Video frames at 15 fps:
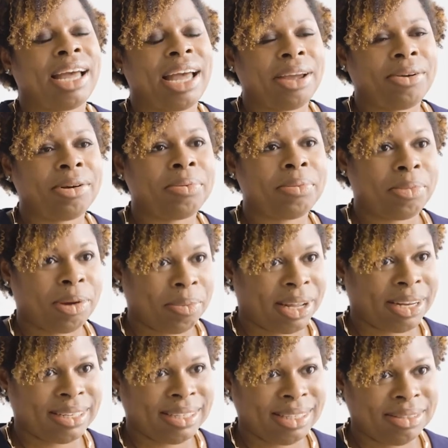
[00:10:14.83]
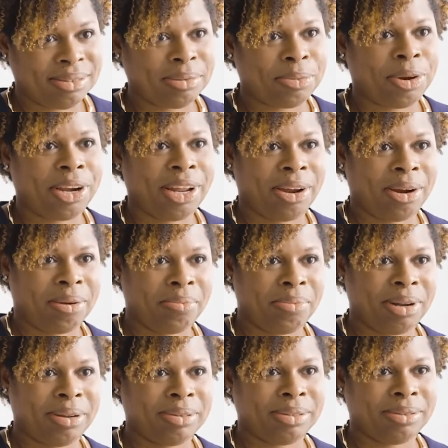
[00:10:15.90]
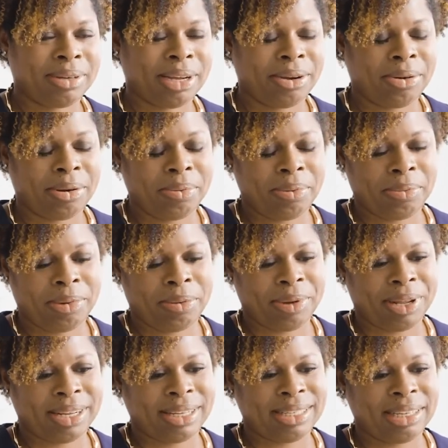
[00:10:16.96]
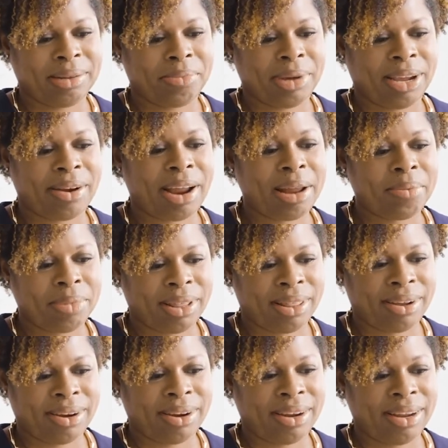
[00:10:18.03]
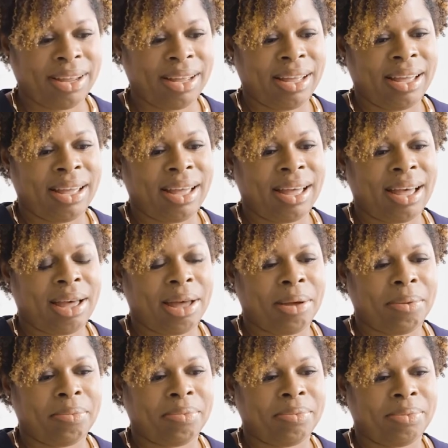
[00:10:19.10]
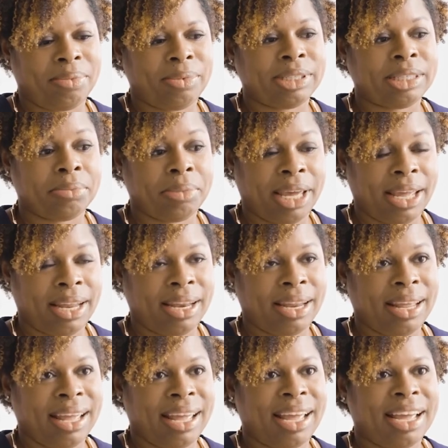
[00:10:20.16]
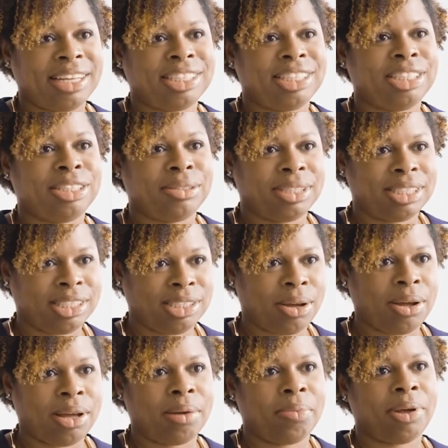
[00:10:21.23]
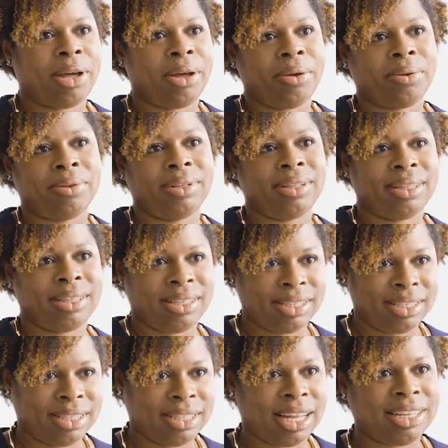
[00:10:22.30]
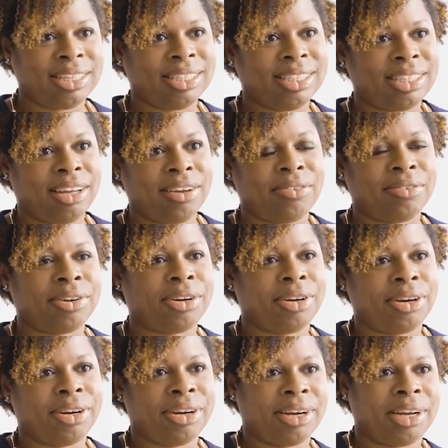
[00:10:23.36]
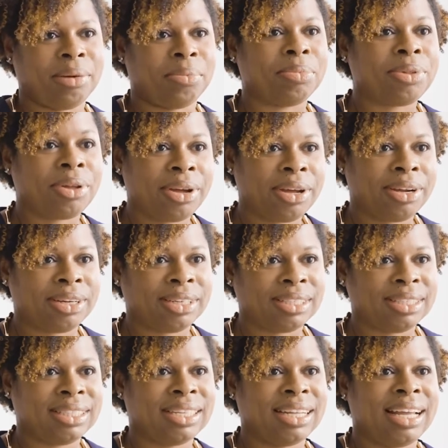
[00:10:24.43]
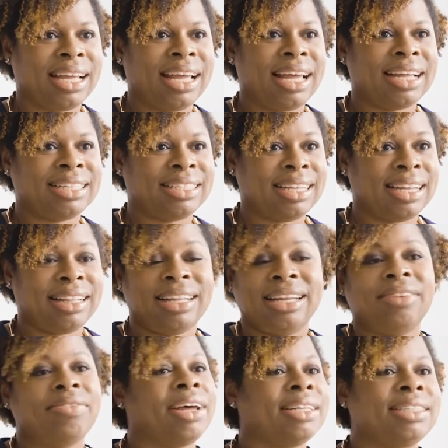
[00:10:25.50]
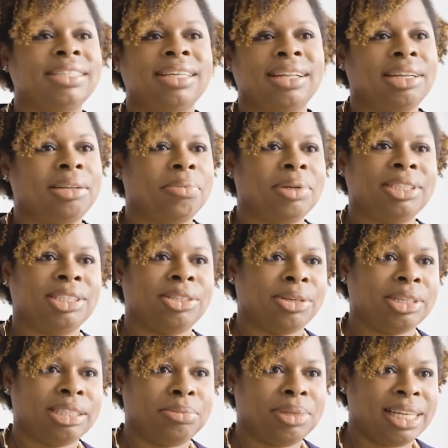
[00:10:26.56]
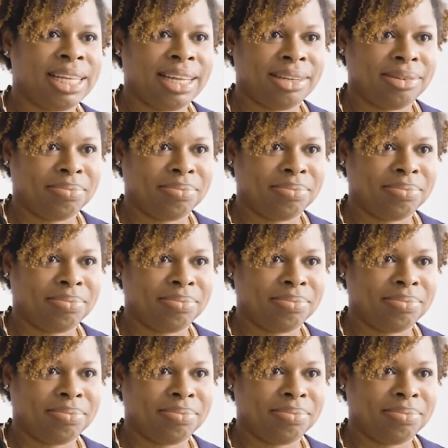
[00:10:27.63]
I grew up in Barbados. I was born here, but I grew up in Barbados, and my grandmother was a maid, and she used to talk about the sons of her employers, and said they never had to tell anybody sorry to be late.